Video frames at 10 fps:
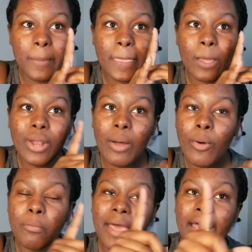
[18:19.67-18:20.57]
When I
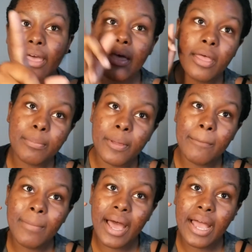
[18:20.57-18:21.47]
woke back up,
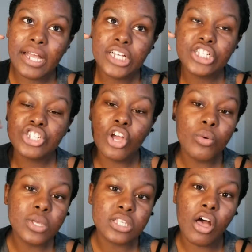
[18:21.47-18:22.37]
my show
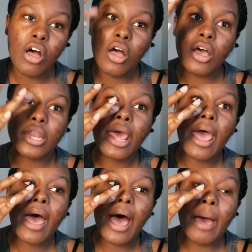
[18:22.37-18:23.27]
was on.
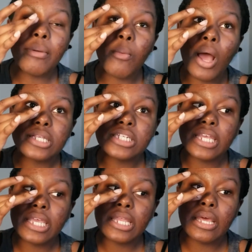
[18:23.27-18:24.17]
I've been
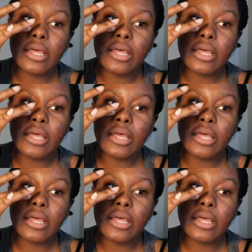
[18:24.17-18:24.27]
watching